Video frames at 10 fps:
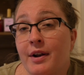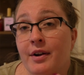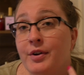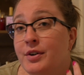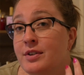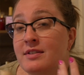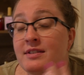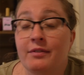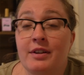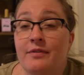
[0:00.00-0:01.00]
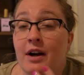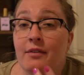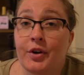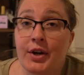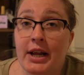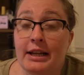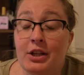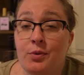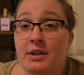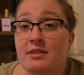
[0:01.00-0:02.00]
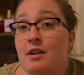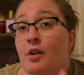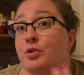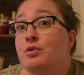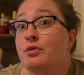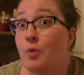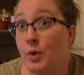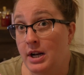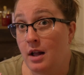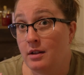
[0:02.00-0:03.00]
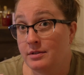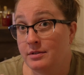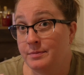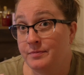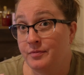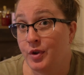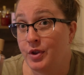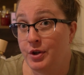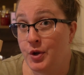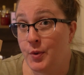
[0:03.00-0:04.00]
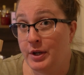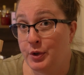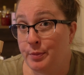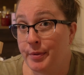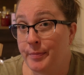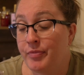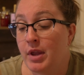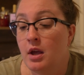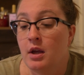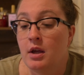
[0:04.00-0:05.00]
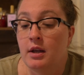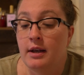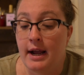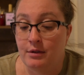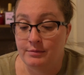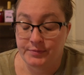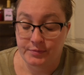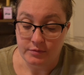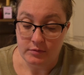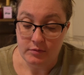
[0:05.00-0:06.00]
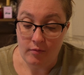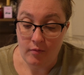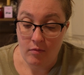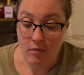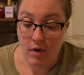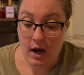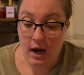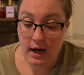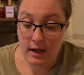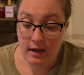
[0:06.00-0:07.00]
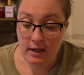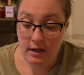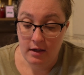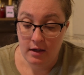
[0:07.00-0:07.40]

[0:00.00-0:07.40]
175, 180 US dollars to $40 for the DUA dupe. Now, I've